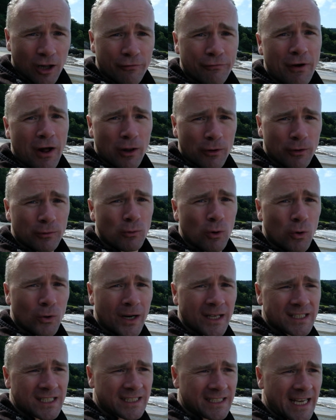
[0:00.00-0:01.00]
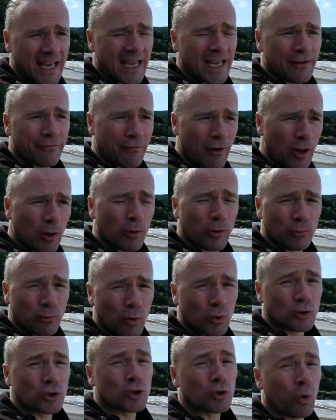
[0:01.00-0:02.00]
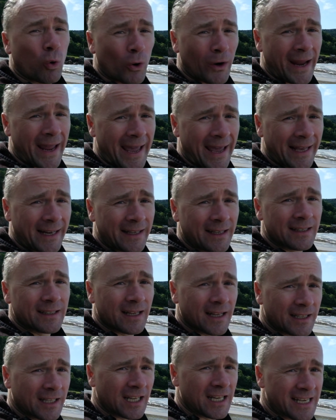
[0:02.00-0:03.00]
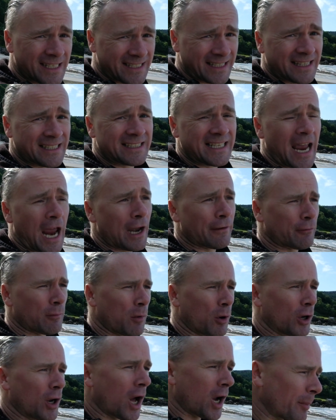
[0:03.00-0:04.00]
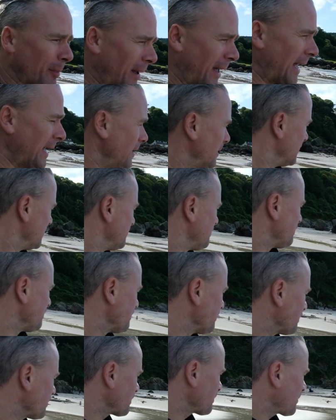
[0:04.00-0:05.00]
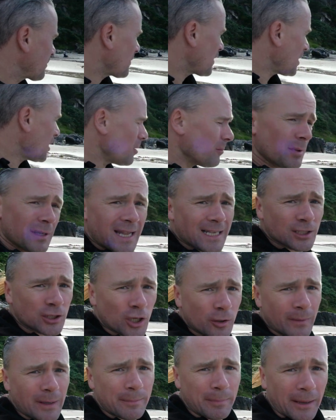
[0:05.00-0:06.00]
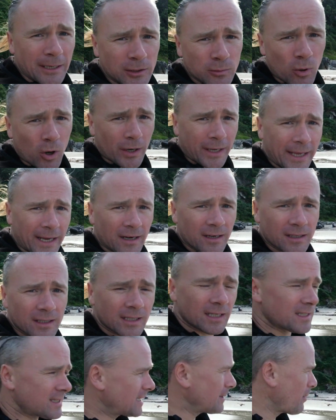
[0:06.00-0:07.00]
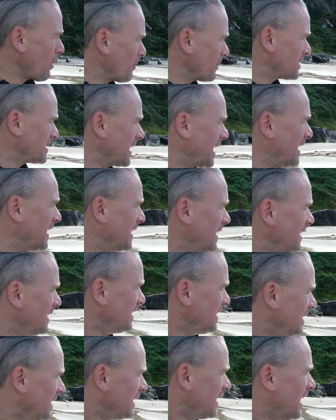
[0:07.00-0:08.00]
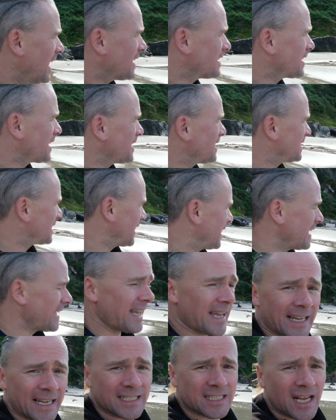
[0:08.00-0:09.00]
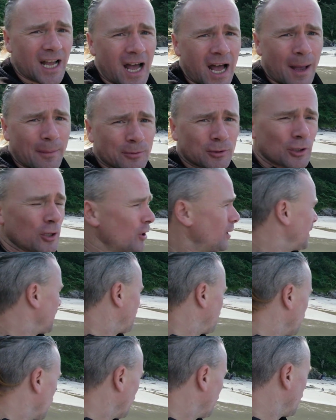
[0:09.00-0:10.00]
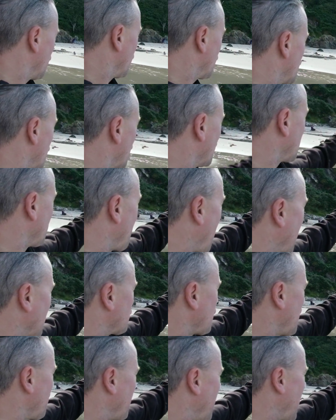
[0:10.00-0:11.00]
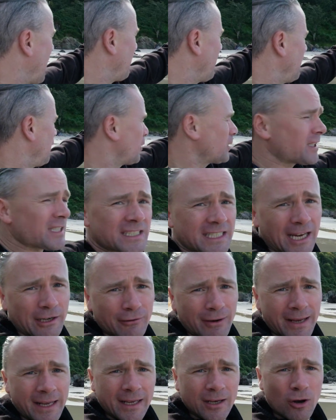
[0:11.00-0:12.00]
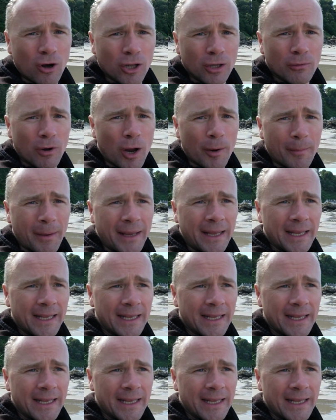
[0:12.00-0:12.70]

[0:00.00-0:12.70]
follow the road, as I say, you follow the road to Torhead until you see the sign for Murlough Bay. But let's do a wee beach walk here, see what we see. As you can see, it is absolutely beautiful. Just look at the backdrop behind me, look at the scenery all around me.